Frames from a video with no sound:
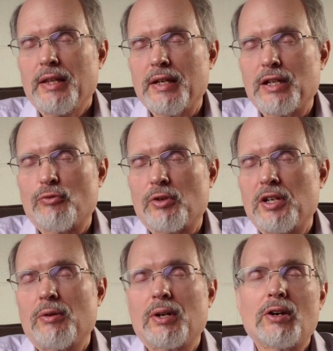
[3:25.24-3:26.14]
Thank you for
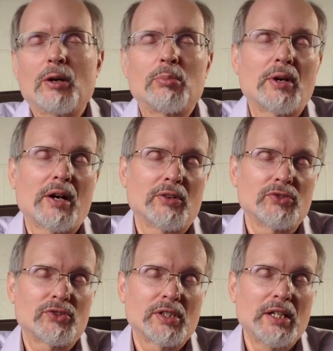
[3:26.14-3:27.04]
hearing our
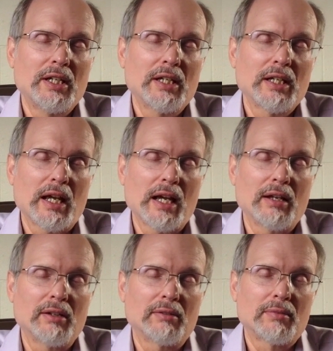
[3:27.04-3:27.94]
prayers
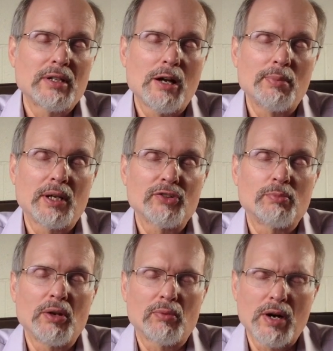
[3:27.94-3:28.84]
and helping us
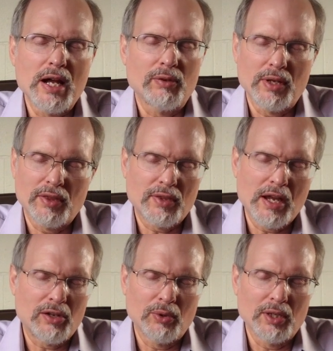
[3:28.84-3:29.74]
be right. We
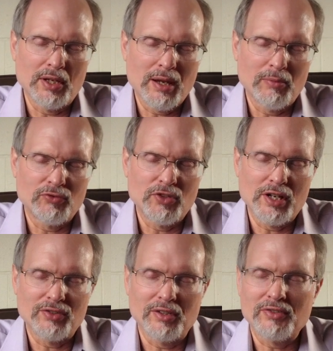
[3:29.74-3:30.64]
thank you in the name of
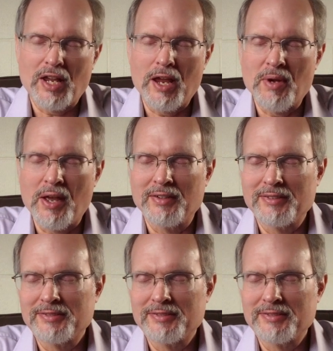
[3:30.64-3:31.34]
Jesus. Amen.